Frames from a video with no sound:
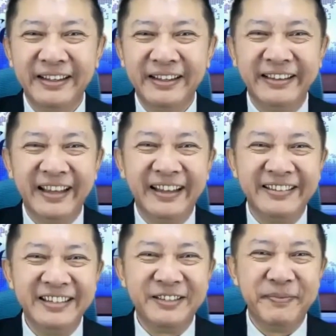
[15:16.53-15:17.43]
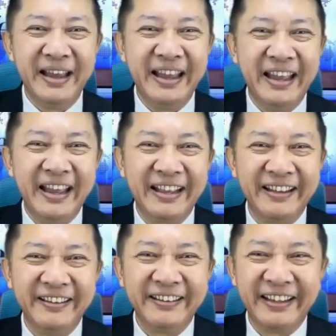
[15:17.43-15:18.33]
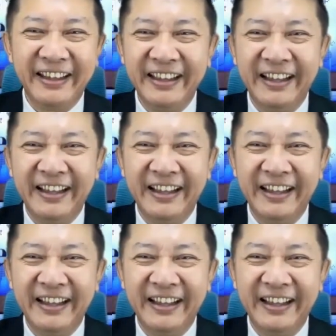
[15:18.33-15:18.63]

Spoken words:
Oh yeah, she's back. Okay,